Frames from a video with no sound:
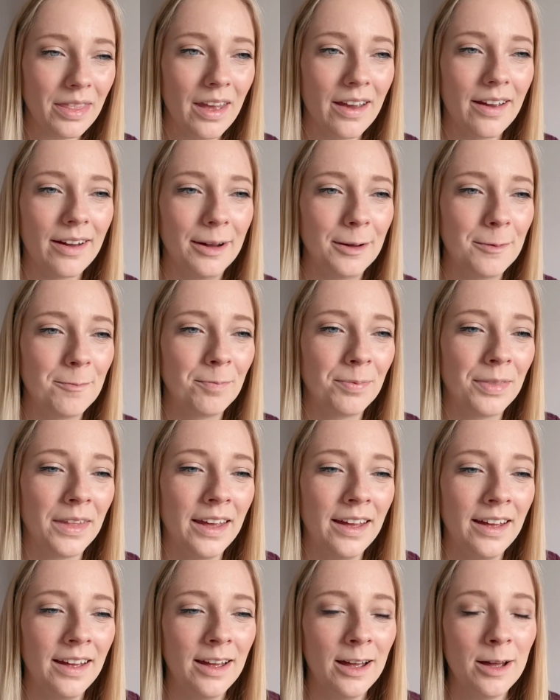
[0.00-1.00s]

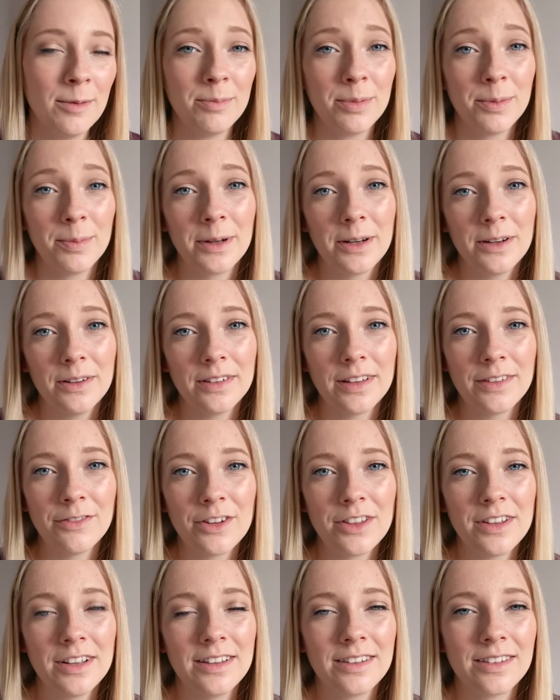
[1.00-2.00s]
But because
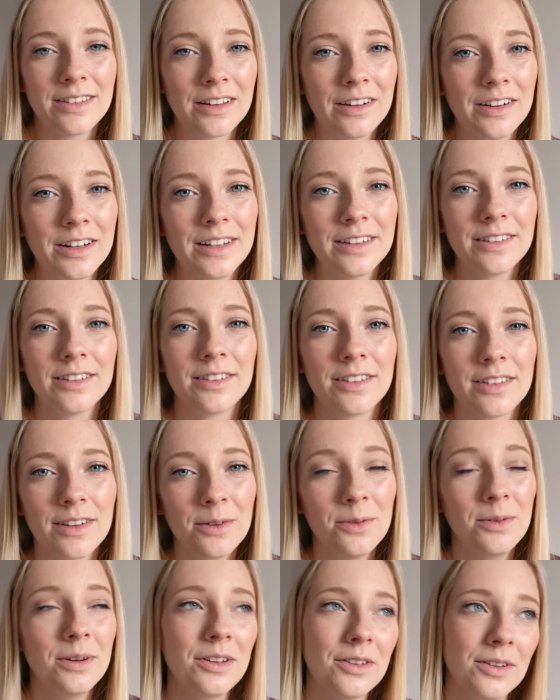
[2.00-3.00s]
everything's starting to
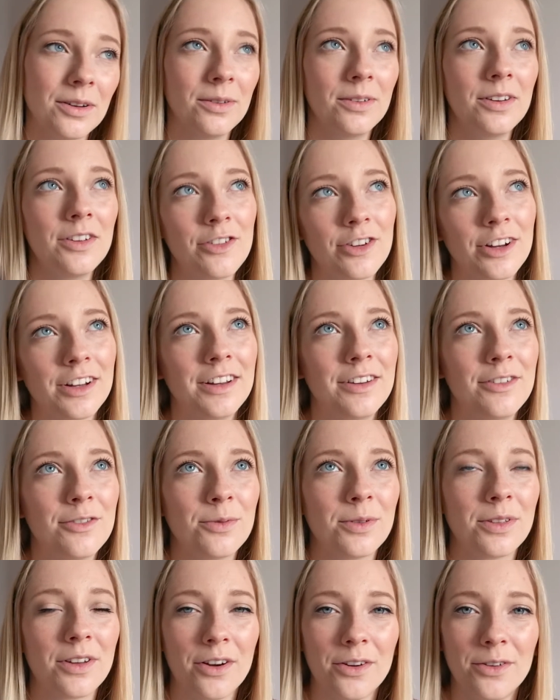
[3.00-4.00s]
slowly change
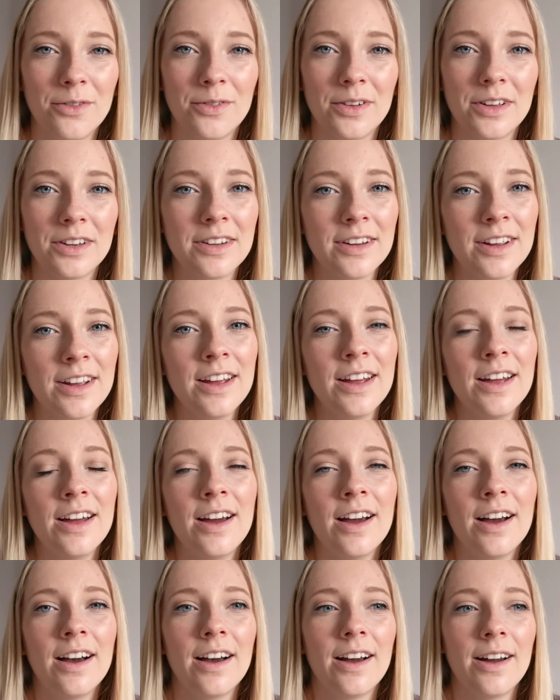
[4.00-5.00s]
with COVID,
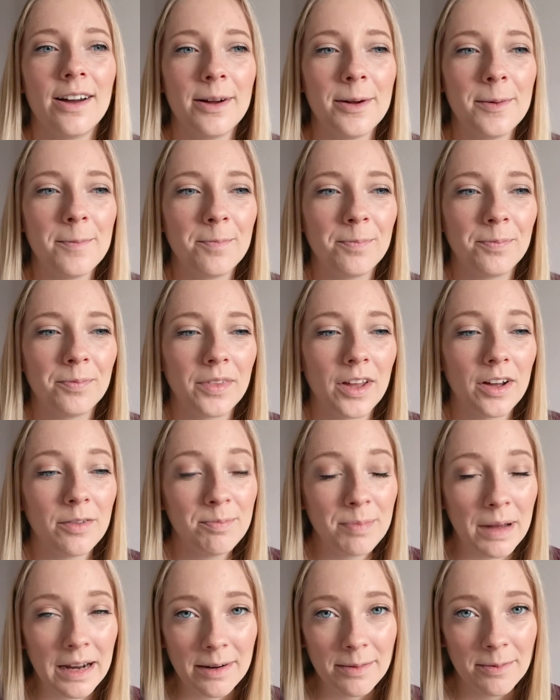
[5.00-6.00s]

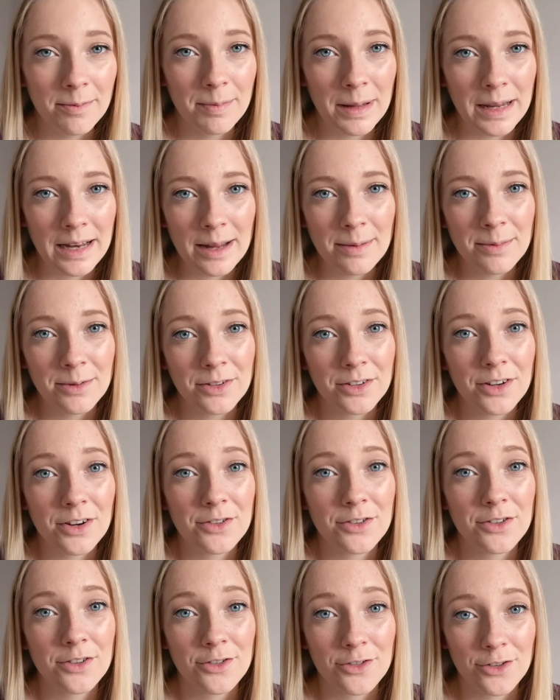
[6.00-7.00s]
I've been able to go
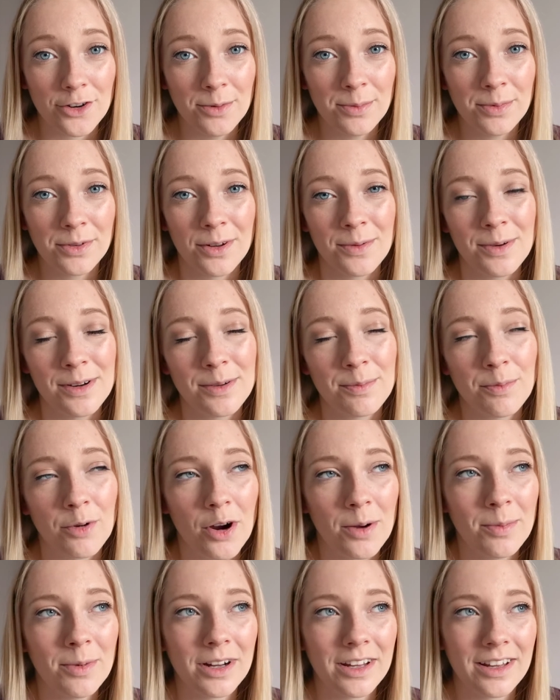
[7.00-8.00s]
to the shops. I went to
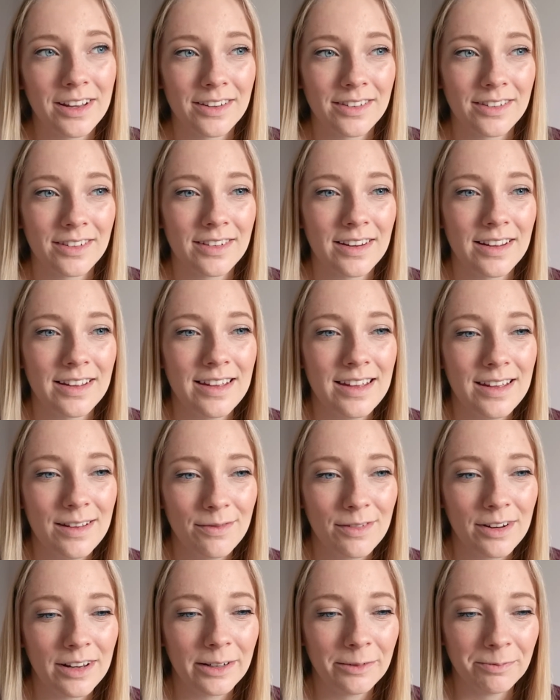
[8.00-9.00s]
Primark yesterday
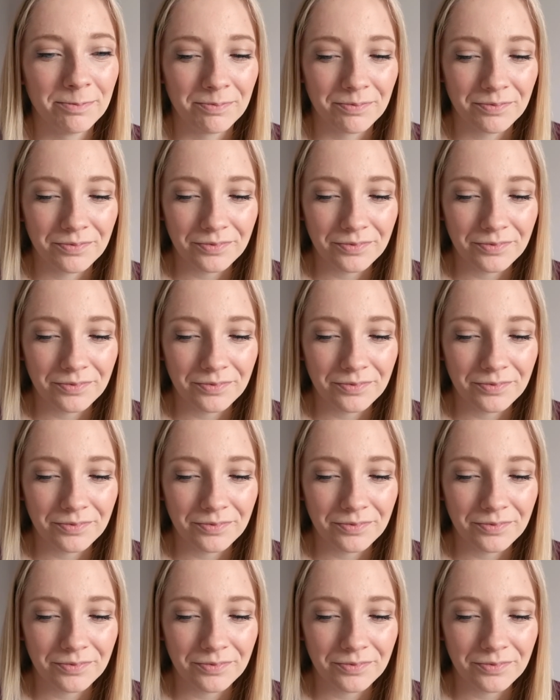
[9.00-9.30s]
evening,